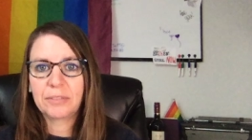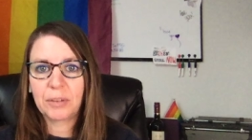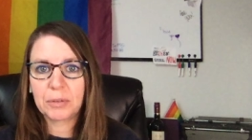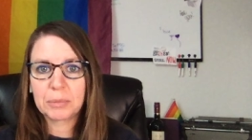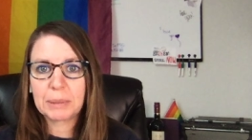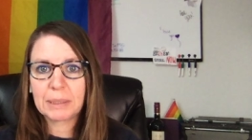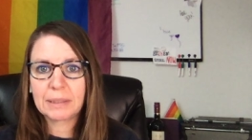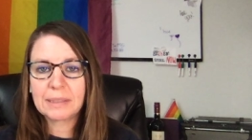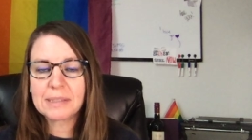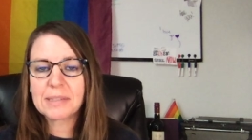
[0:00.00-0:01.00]

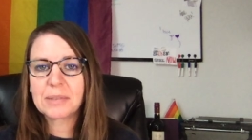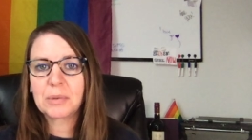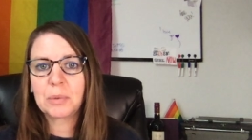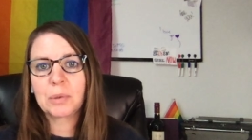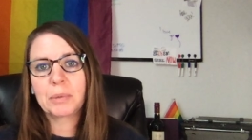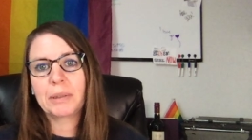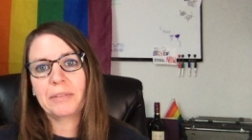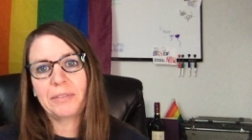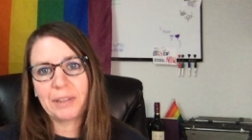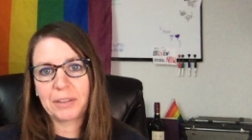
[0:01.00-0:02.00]
vulnerabilities, where we
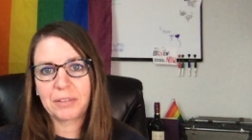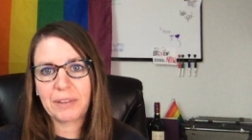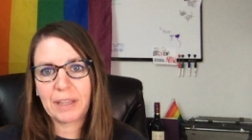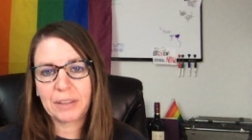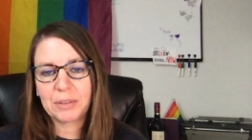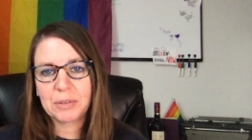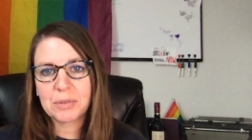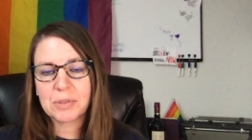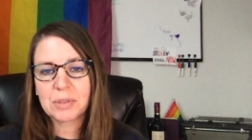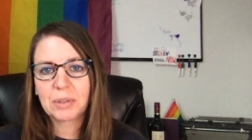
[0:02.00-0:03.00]
feed our
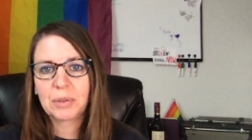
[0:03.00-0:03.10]
values,